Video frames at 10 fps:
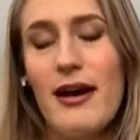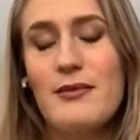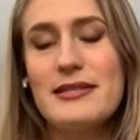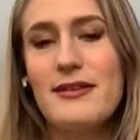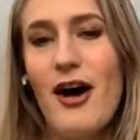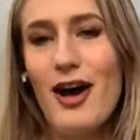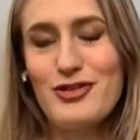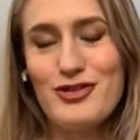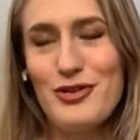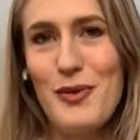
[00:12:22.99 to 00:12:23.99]
I was
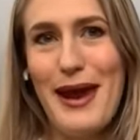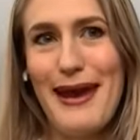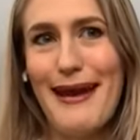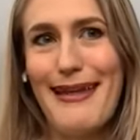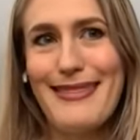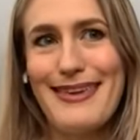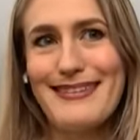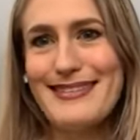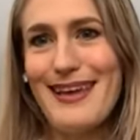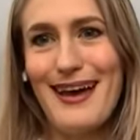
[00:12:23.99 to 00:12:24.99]
not doing the
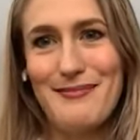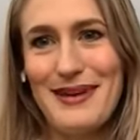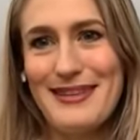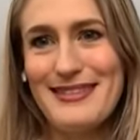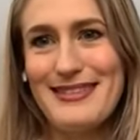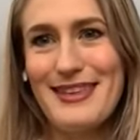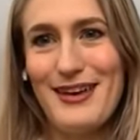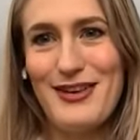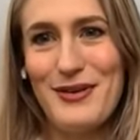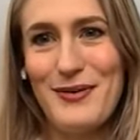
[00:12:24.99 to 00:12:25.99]
assignments
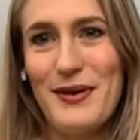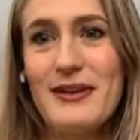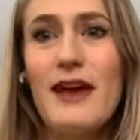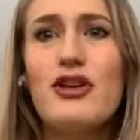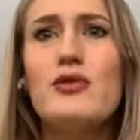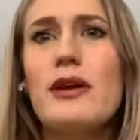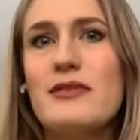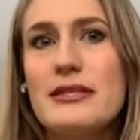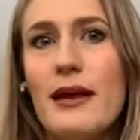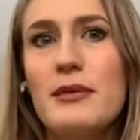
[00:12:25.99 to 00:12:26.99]
that not that you give
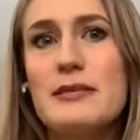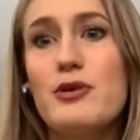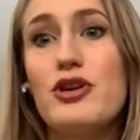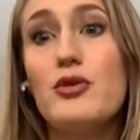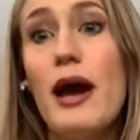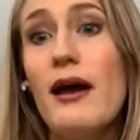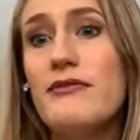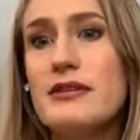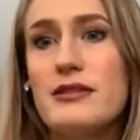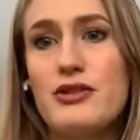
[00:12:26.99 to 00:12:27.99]
assignments, but you
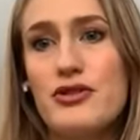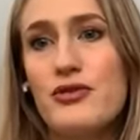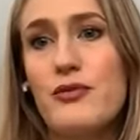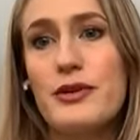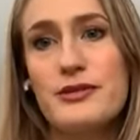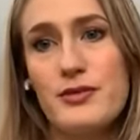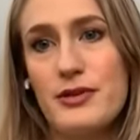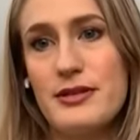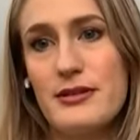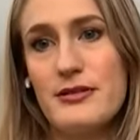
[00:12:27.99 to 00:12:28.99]
have these additional
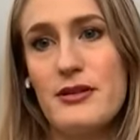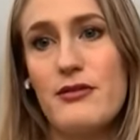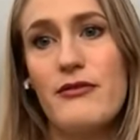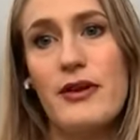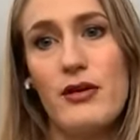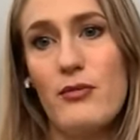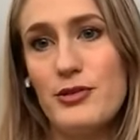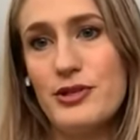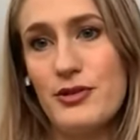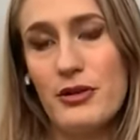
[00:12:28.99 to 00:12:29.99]
resources that are
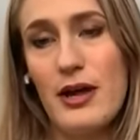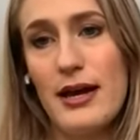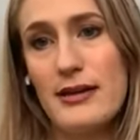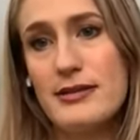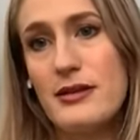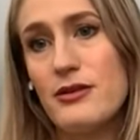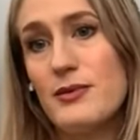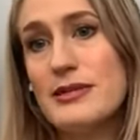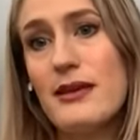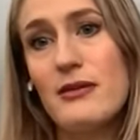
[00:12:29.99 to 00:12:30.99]
available to your clients and you
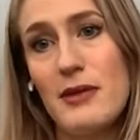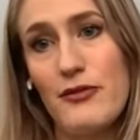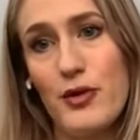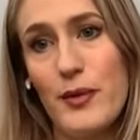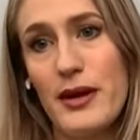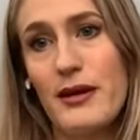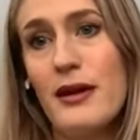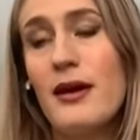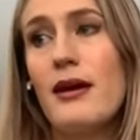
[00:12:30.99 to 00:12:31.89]
would send them every week.